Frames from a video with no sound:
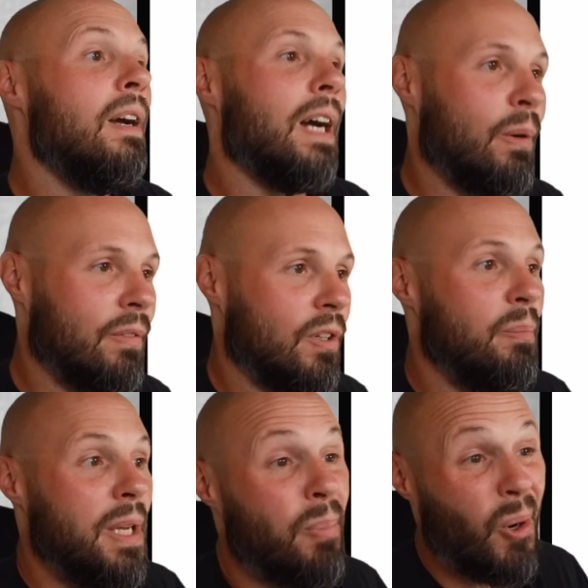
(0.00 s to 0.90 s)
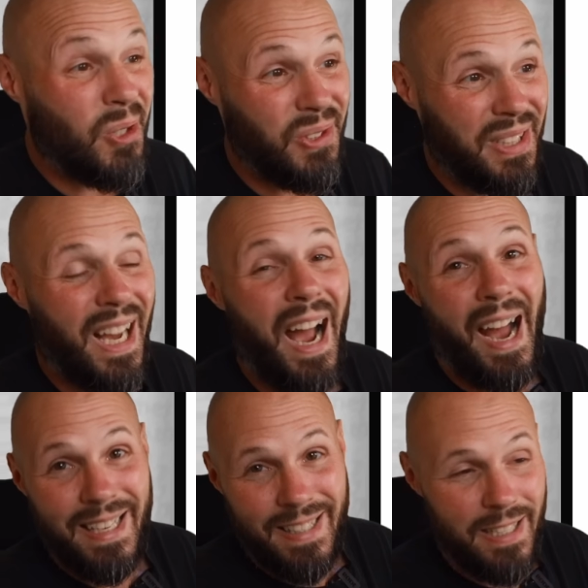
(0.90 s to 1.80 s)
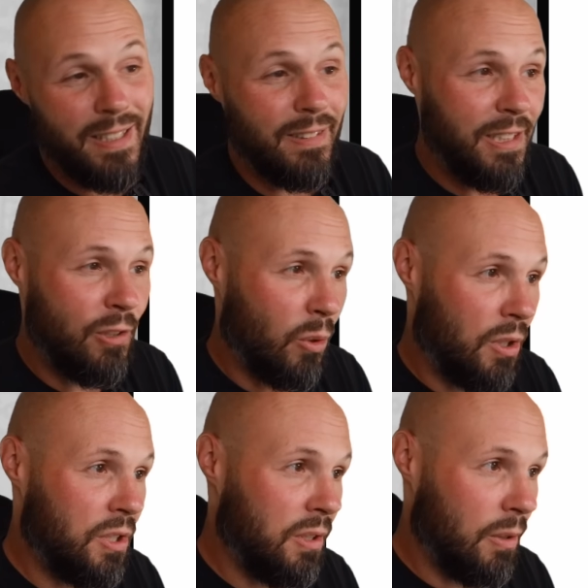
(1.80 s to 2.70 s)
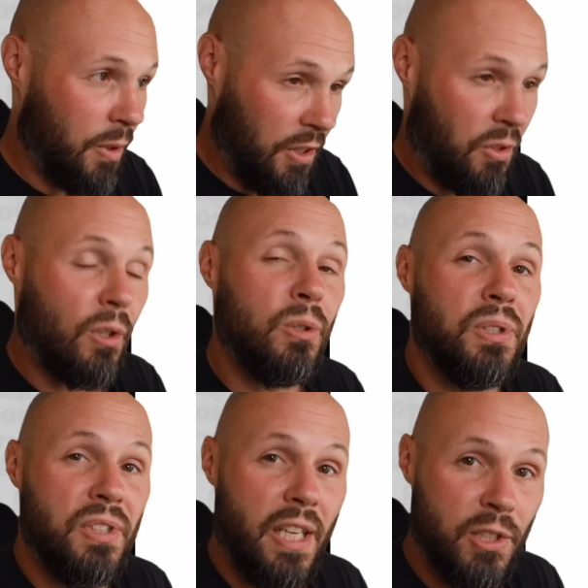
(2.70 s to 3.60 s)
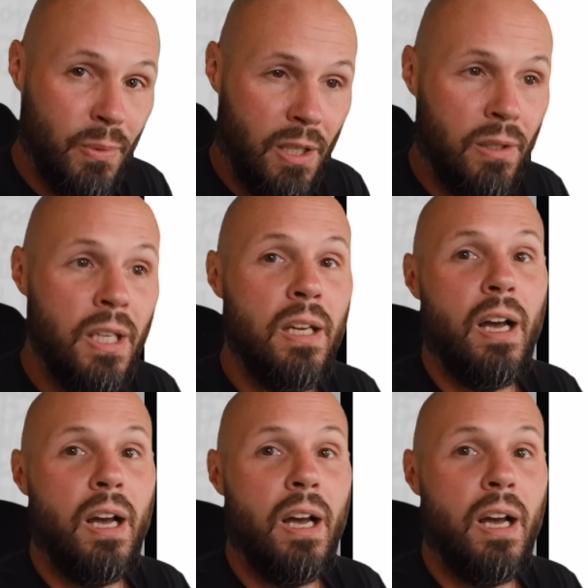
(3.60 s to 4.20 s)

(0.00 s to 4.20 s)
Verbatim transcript: However, me personally, I tend to lean towards what this article is saying as well.